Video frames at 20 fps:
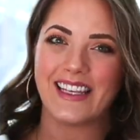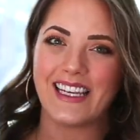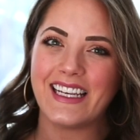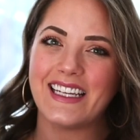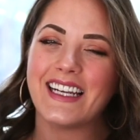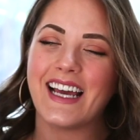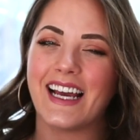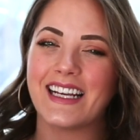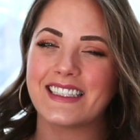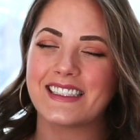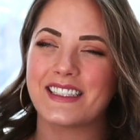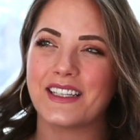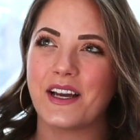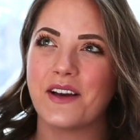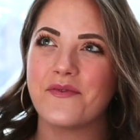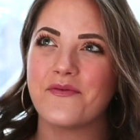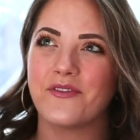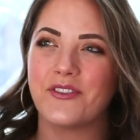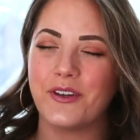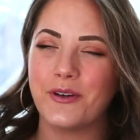The next
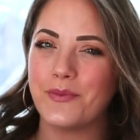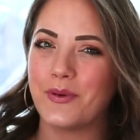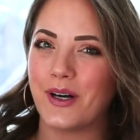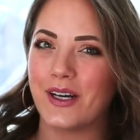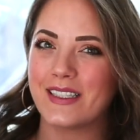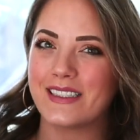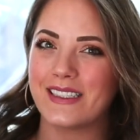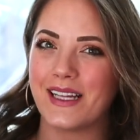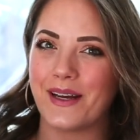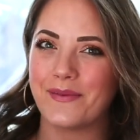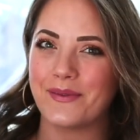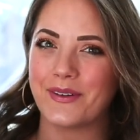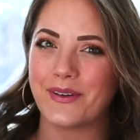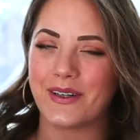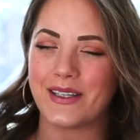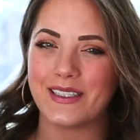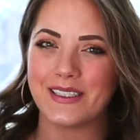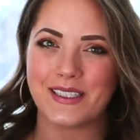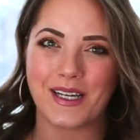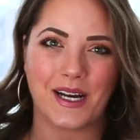few books that I'm
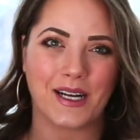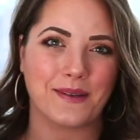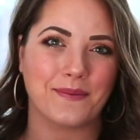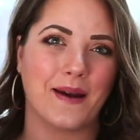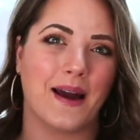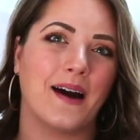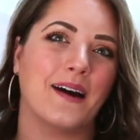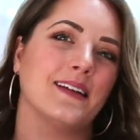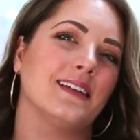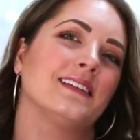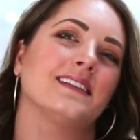going to talk about,